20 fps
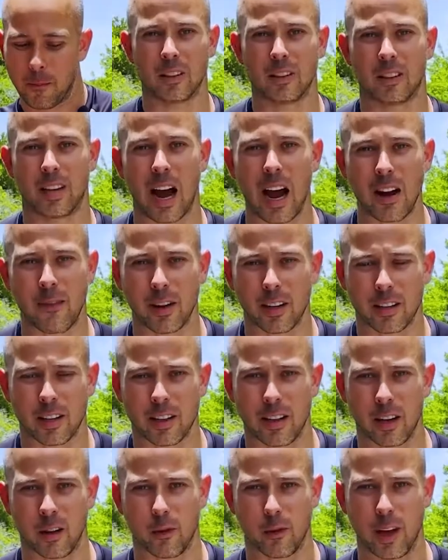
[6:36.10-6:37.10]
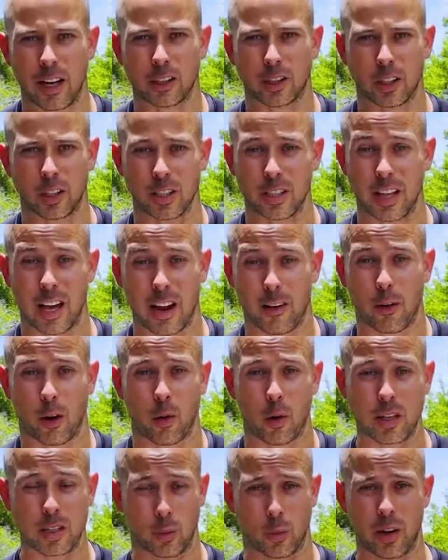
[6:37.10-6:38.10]
dive into the adventures that I've
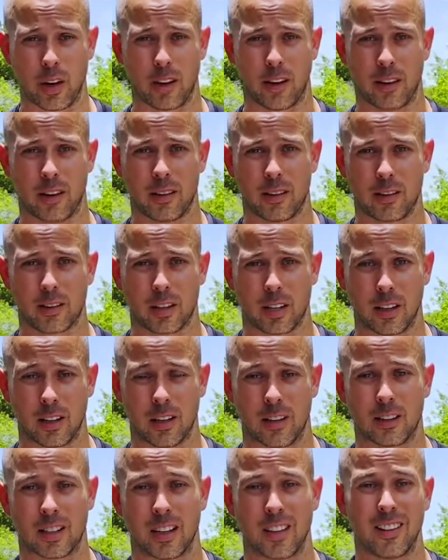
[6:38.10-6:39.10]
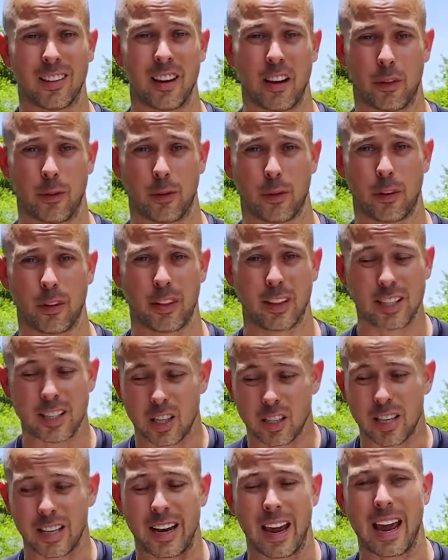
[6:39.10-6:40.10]
always wanted to live. This
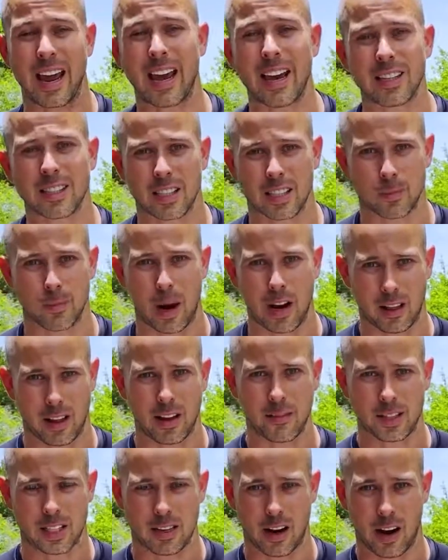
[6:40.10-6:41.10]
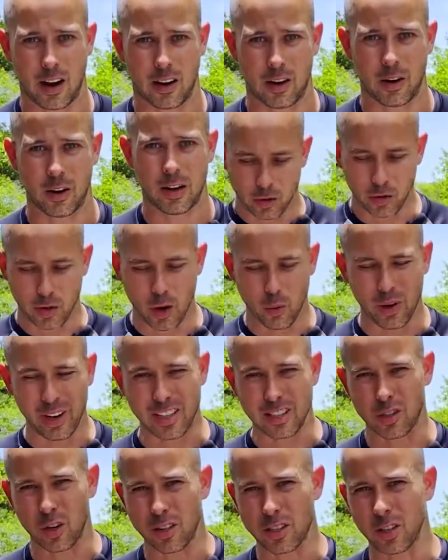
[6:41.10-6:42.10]
just enhances my lifestyle. You know when
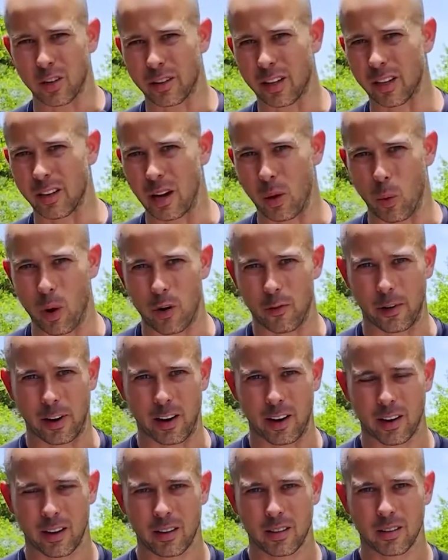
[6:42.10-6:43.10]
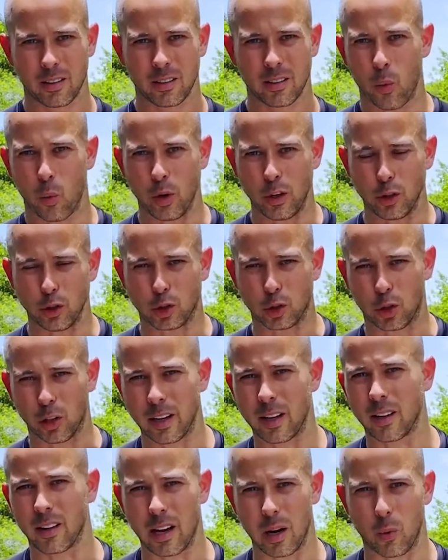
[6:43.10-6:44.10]
it starts looking like welfare? When you
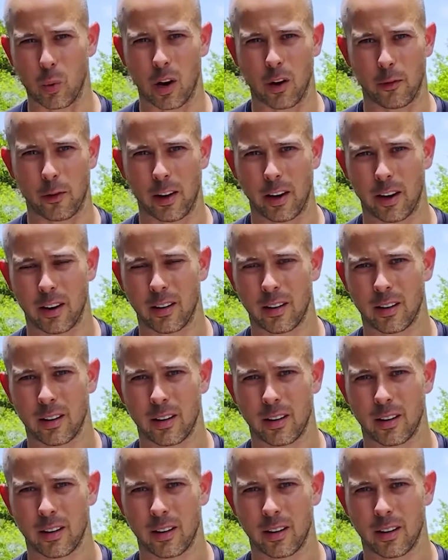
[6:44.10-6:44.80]
treat it like welfare.